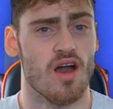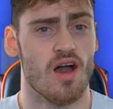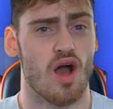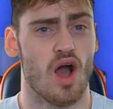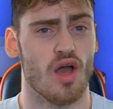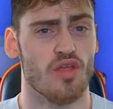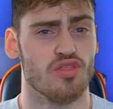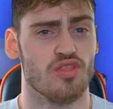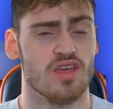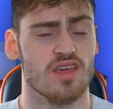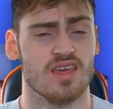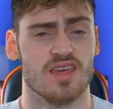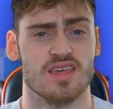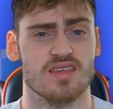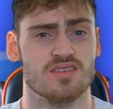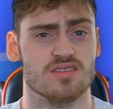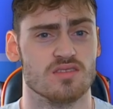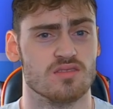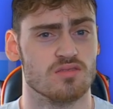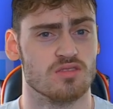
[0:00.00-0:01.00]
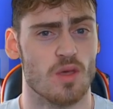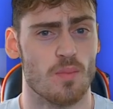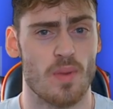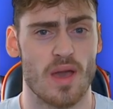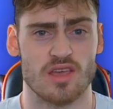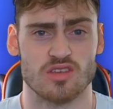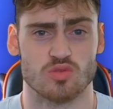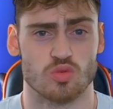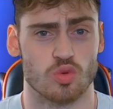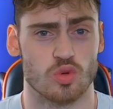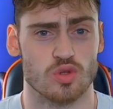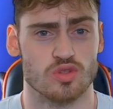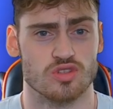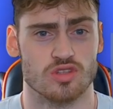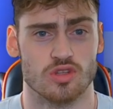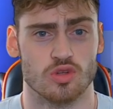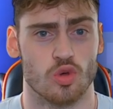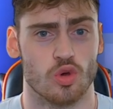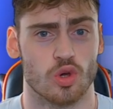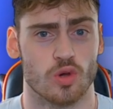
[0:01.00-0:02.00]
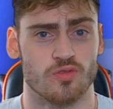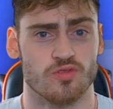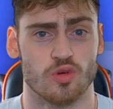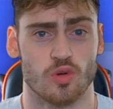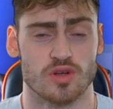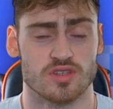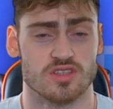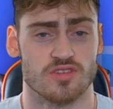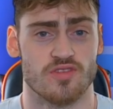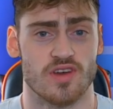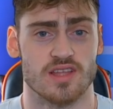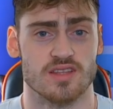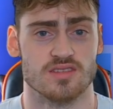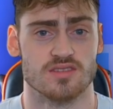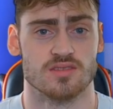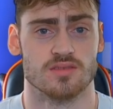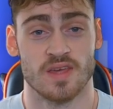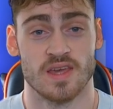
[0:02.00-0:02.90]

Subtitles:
I think he's the best route to the Nottingham Forest defence.